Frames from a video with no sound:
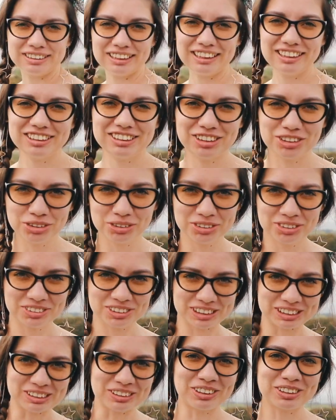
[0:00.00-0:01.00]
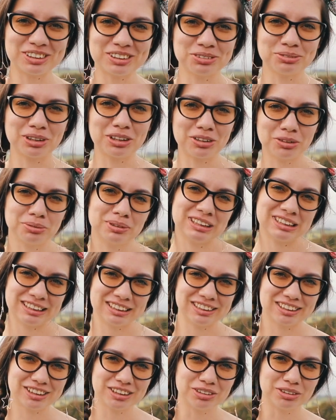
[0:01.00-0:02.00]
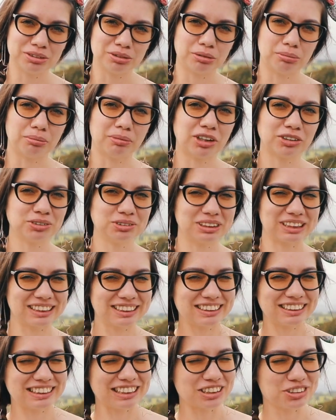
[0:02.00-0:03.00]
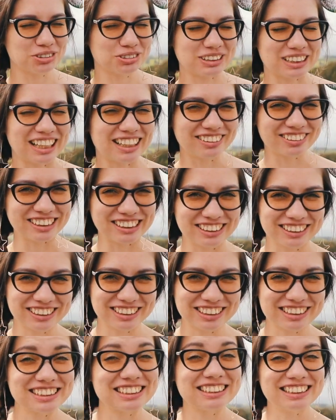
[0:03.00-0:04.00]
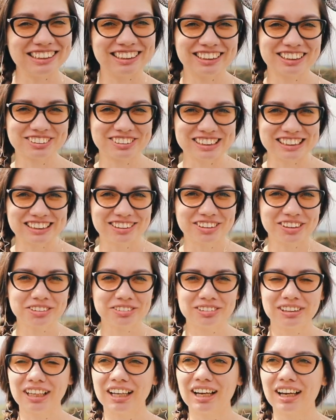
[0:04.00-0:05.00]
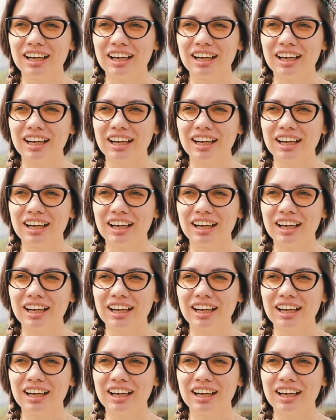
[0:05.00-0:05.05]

Day 2 starts with a visit to Maungatautari Scenic Reserve.